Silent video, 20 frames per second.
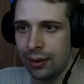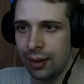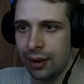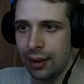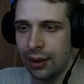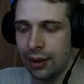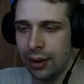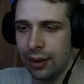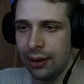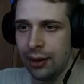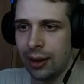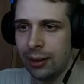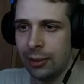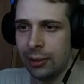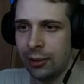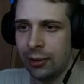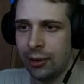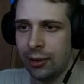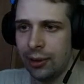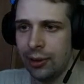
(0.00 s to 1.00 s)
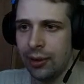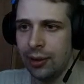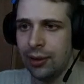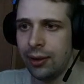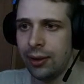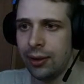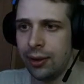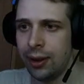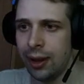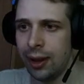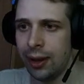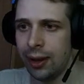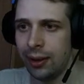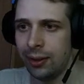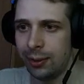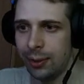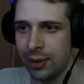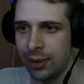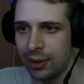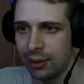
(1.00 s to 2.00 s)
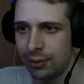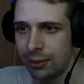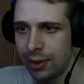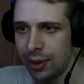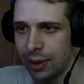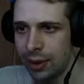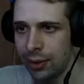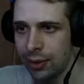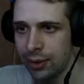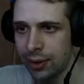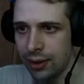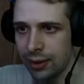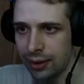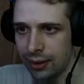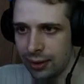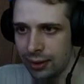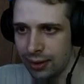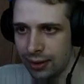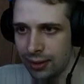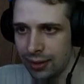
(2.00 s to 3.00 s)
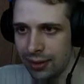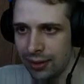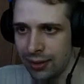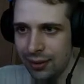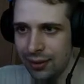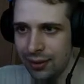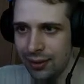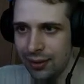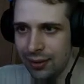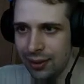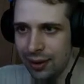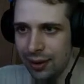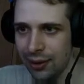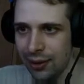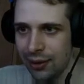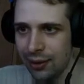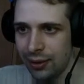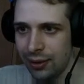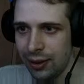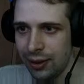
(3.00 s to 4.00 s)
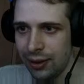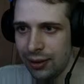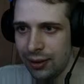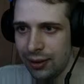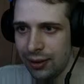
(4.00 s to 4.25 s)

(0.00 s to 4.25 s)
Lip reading: I think W3M is a browser, actually.